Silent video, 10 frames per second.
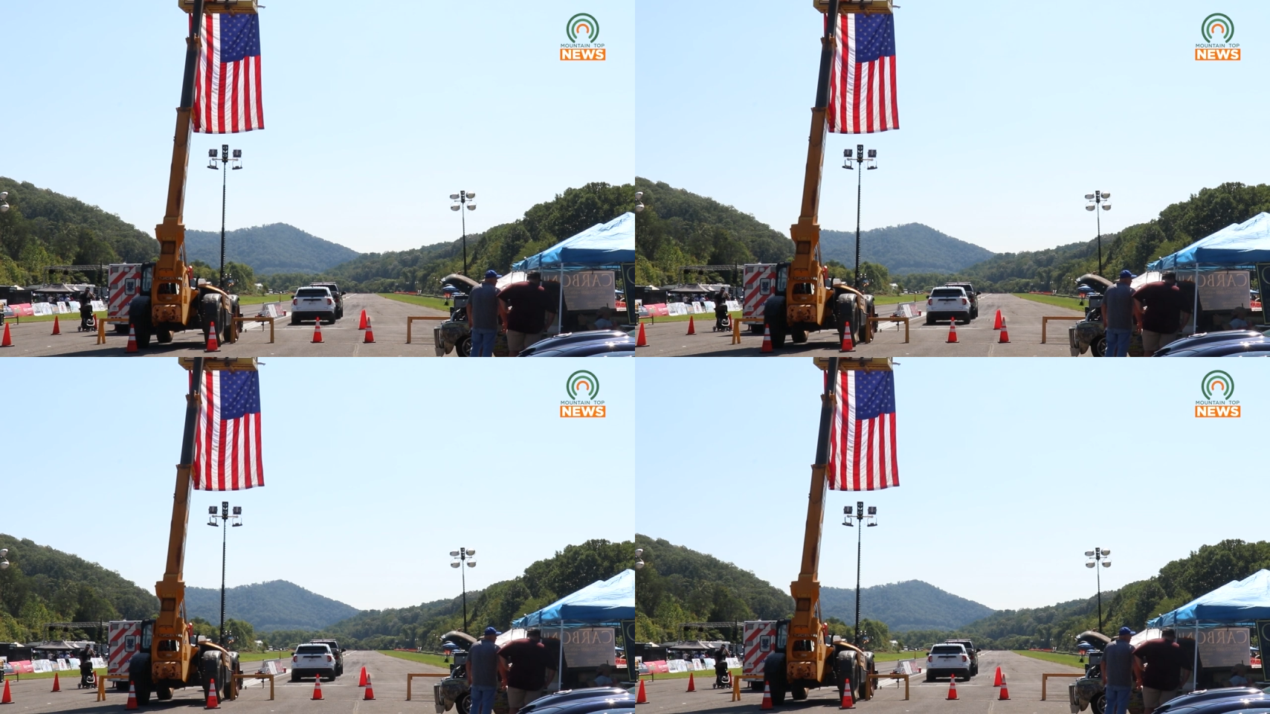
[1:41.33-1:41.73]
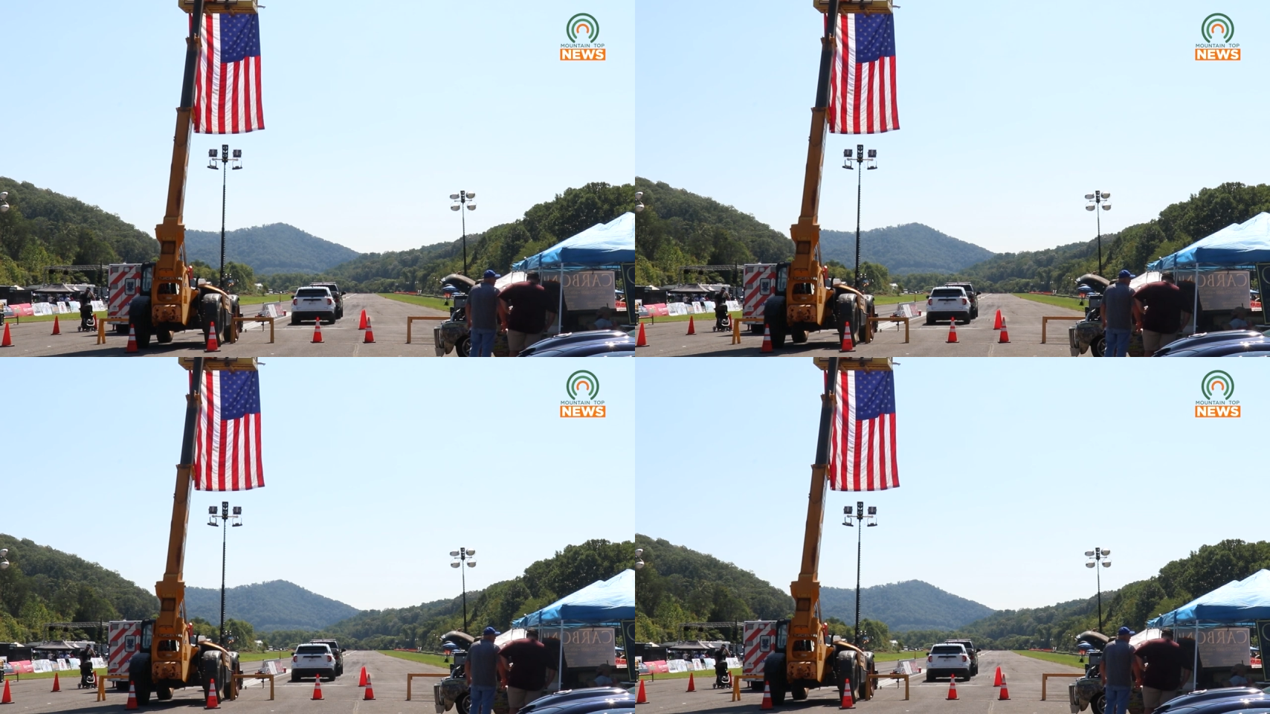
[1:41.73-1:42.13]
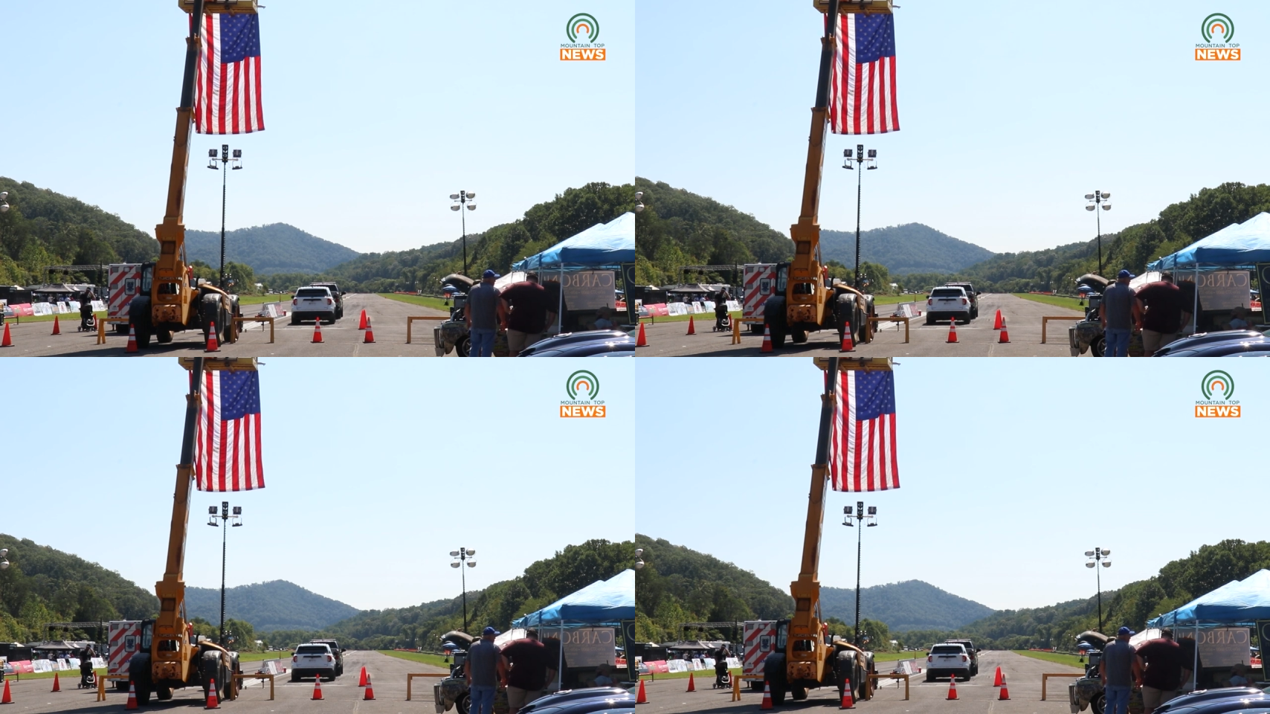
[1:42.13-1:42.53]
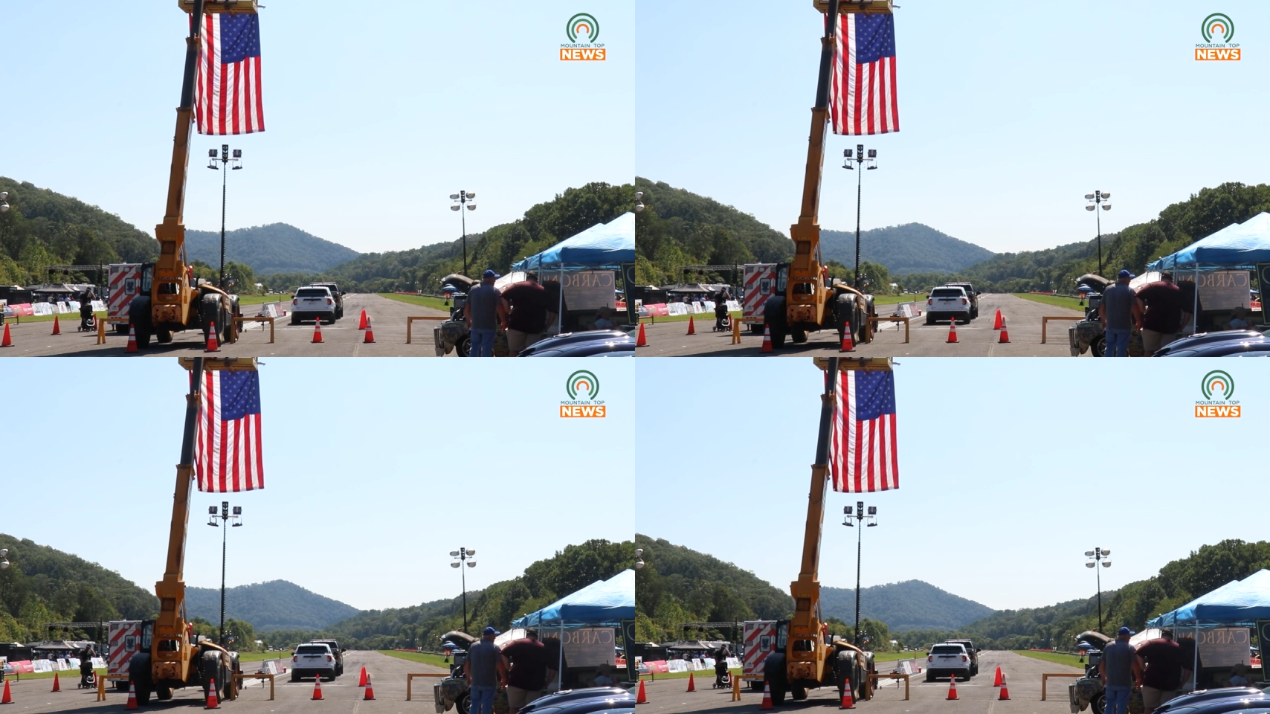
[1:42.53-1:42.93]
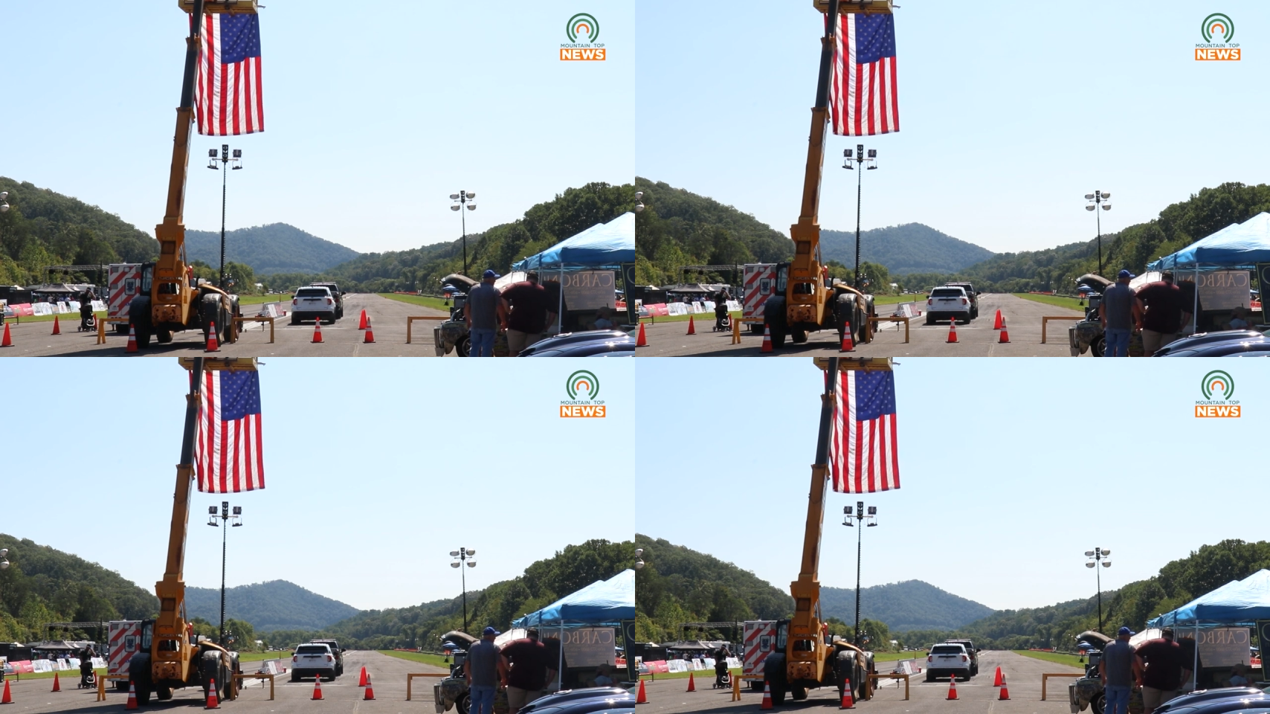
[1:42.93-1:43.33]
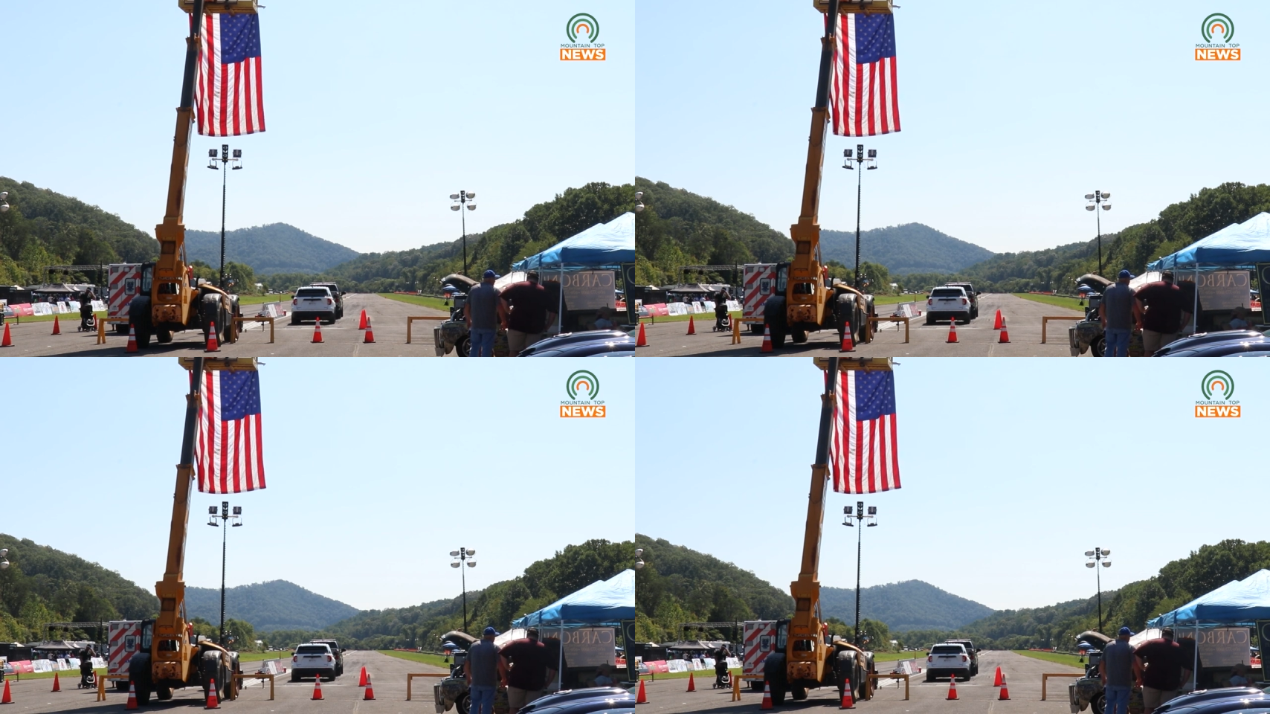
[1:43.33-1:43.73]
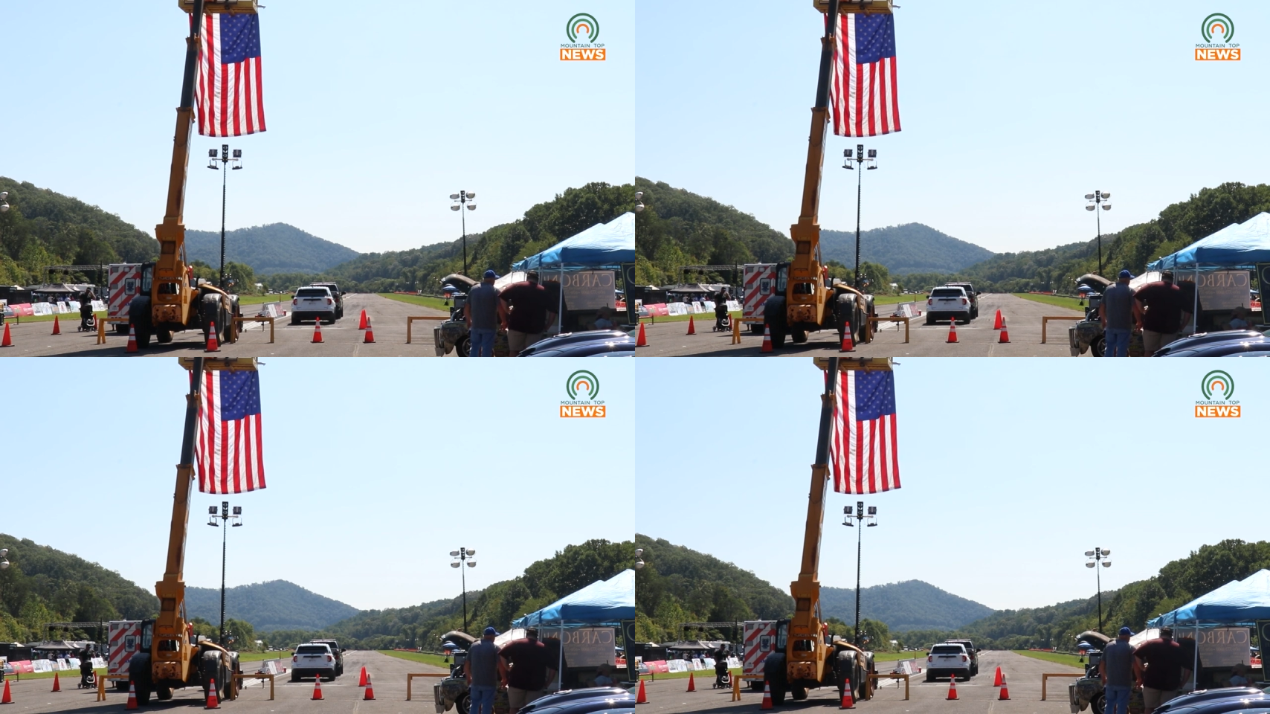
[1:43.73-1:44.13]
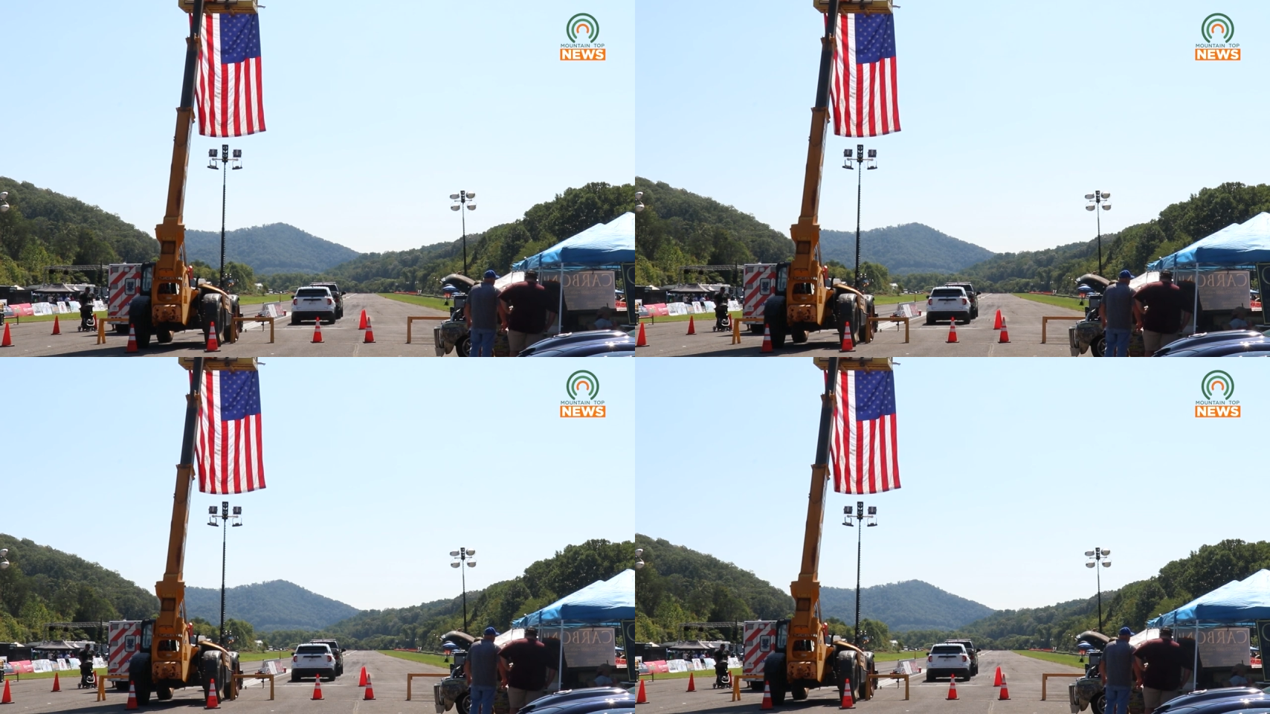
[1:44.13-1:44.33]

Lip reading: No face is visible, so there are no lips to read.